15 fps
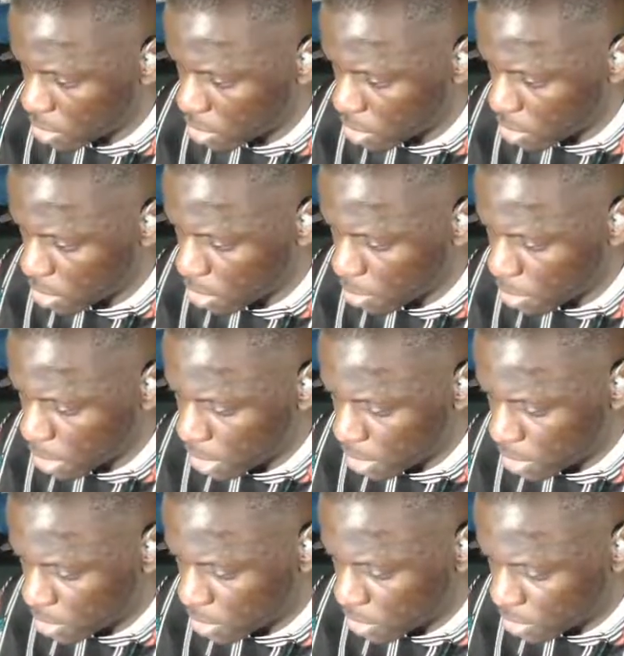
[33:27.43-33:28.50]
Okay, bet.
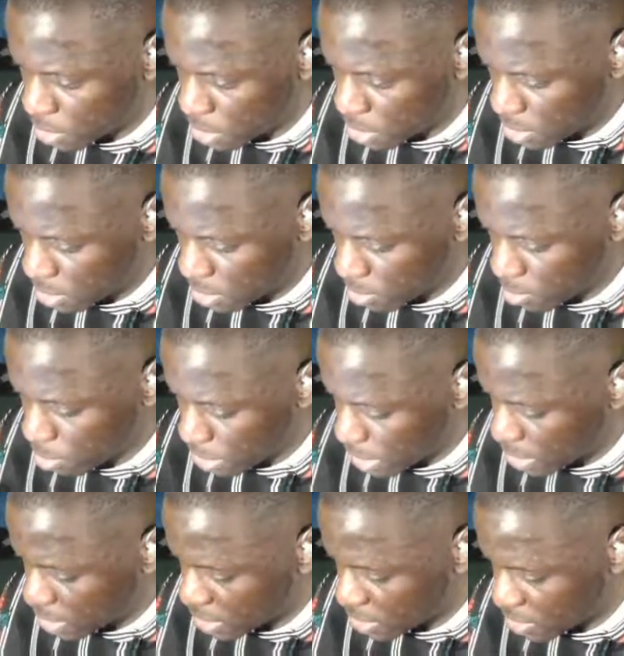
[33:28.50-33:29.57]
Cause I was about to
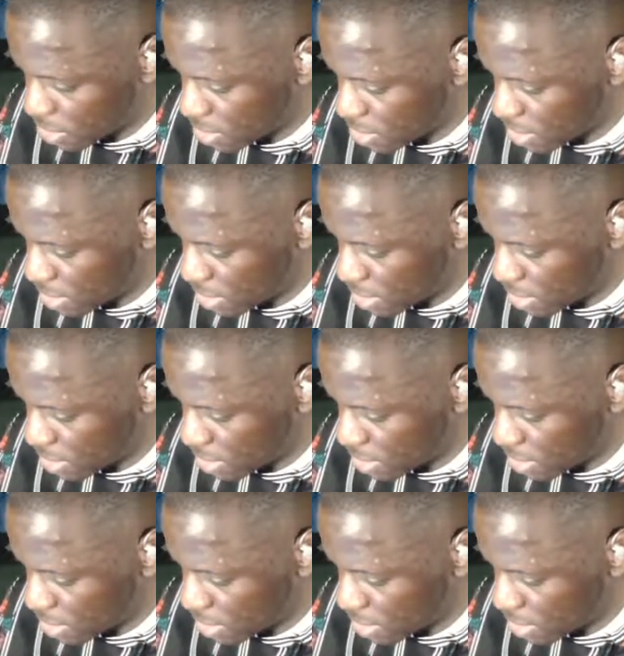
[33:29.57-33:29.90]
blindly search.